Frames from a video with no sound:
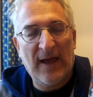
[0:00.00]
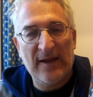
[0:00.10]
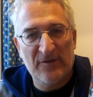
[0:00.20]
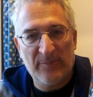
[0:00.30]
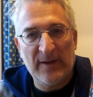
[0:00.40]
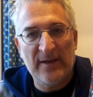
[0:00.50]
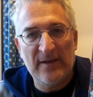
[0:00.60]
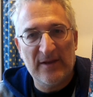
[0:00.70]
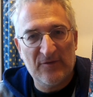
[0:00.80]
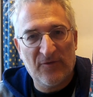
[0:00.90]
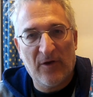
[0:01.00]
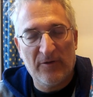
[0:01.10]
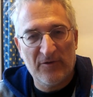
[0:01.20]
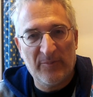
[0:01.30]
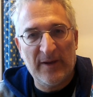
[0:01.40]
and his
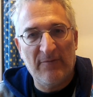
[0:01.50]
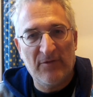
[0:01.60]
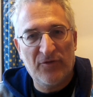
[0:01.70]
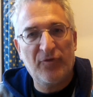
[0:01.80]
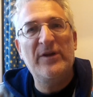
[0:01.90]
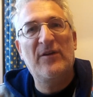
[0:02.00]
father has been given three